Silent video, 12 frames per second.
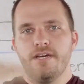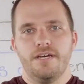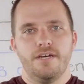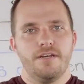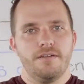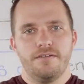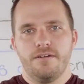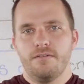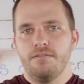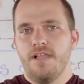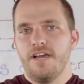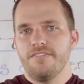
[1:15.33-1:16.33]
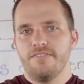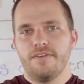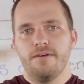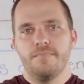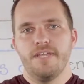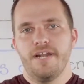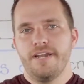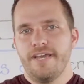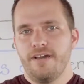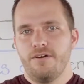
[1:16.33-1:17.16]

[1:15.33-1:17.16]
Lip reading: lines that come in and